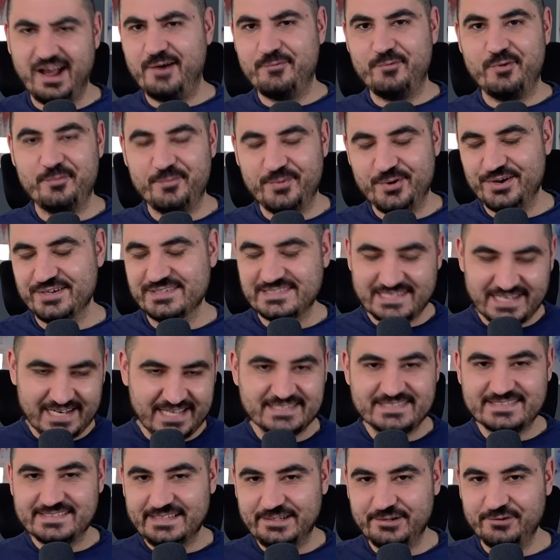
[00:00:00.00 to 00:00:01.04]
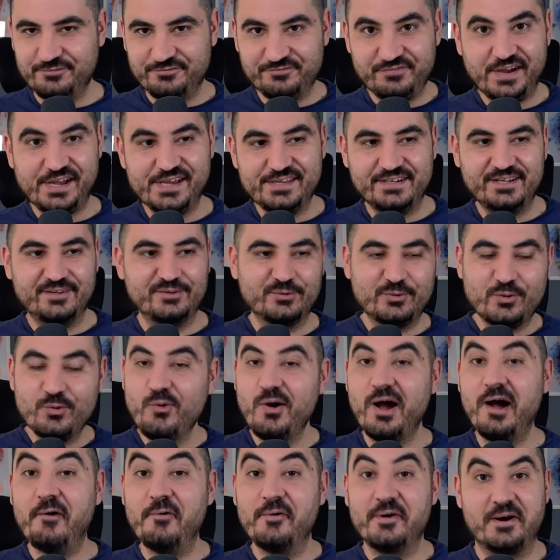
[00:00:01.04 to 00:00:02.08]
Come on, boys, let's now find out who
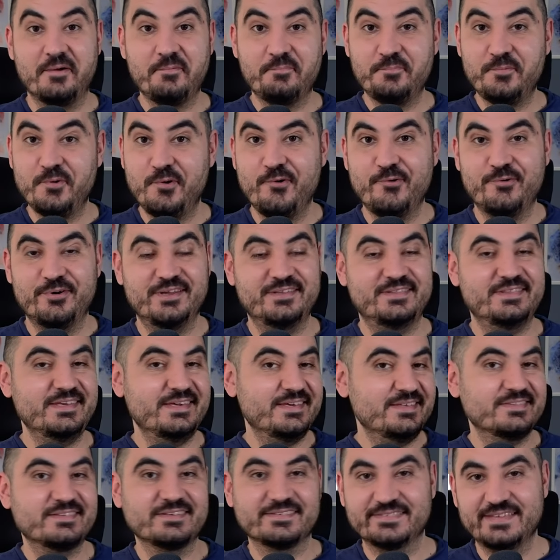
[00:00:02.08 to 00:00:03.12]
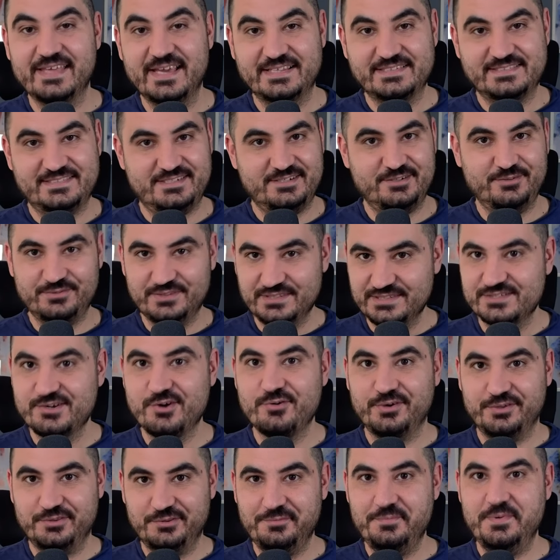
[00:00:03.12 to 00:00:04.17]
our opponent in the next round is
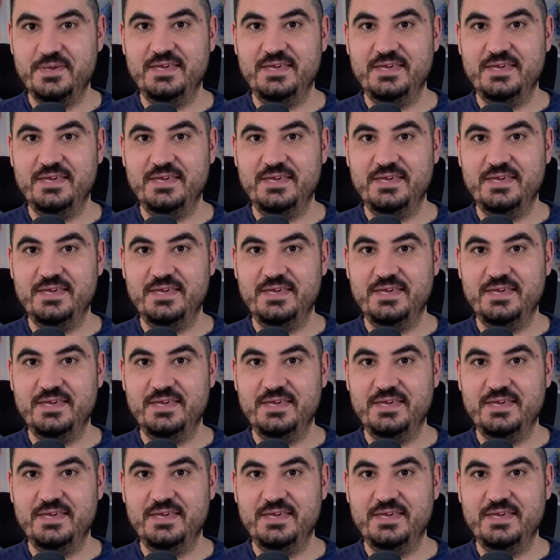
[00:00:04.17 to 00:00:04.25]
going to